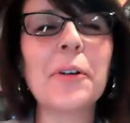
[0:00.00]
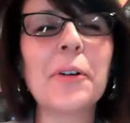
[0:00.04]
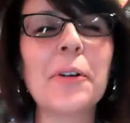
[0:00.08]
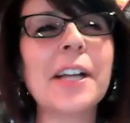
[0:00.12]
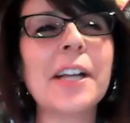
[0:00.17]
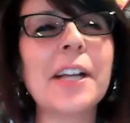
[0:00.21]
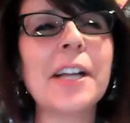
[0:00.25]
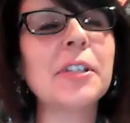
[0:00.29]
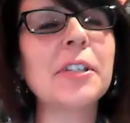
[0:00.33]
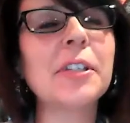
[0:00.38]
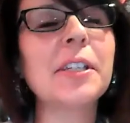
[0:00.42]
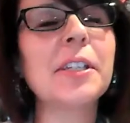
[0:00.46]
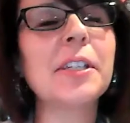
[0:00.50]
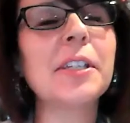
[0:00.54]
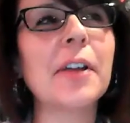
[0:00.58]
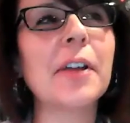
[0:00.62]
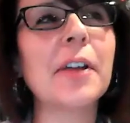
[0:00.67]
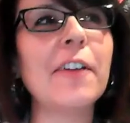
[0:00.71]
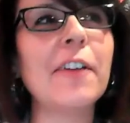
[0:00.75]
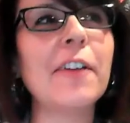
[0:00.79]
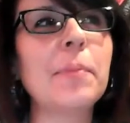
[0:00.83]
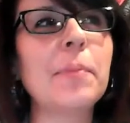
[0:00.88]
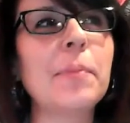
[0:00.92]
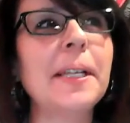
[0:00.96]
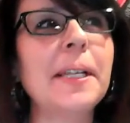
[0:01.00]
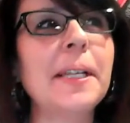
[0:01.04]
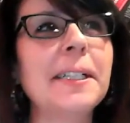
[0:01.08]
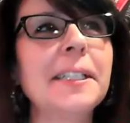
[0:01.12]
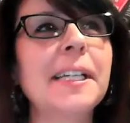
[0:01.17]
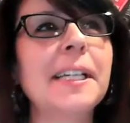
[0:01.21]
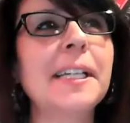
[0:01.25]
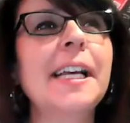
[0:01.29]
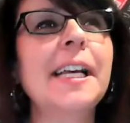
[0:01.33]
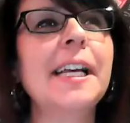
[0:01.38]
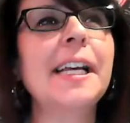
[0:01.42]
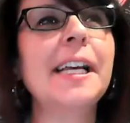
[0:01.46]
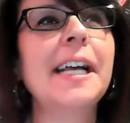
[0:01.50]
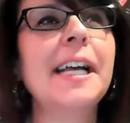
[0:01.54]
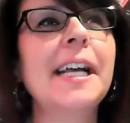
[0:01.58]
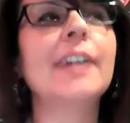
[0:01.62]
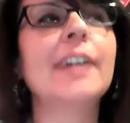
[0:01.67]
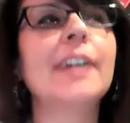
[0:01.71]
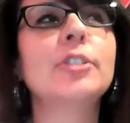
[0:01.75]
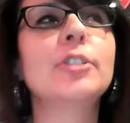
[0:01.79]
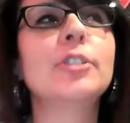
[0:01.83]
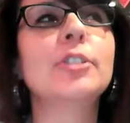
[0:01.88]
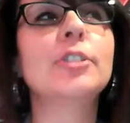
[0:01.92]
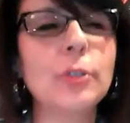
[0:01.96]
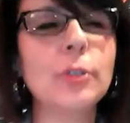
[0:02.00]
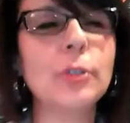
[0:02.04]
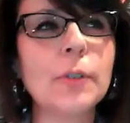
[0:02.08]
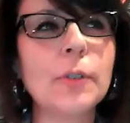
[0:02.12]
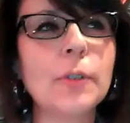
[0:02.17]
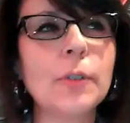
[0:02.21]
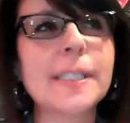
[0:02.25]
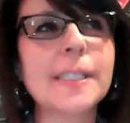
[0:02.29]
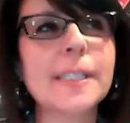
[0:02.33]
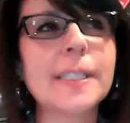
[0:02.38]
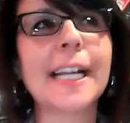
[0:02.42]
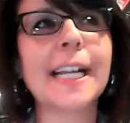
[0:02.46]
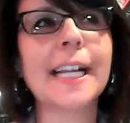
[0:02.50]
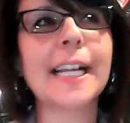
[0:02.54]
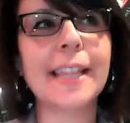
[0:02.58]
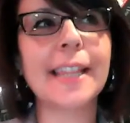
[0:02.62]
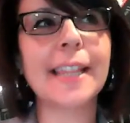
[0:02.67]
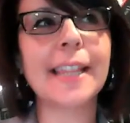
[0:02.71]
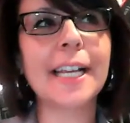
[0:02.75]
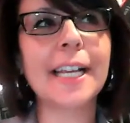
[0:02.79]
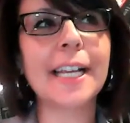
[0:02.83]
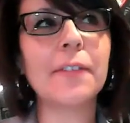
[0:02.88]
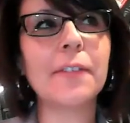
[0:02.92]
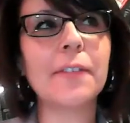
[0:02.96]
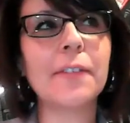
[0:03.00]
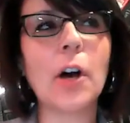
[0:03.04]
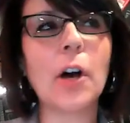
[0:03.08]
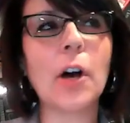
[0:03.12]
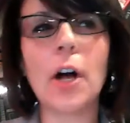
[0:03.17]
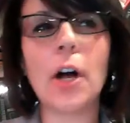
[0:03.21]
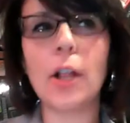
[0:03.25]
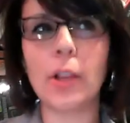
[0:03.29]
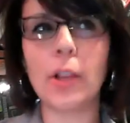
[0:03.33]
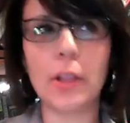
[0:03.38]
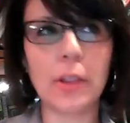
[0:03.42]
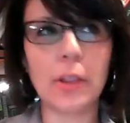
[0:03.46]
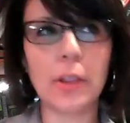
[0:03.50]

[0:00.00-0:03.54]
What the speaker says: There have been 2 students that I can think of all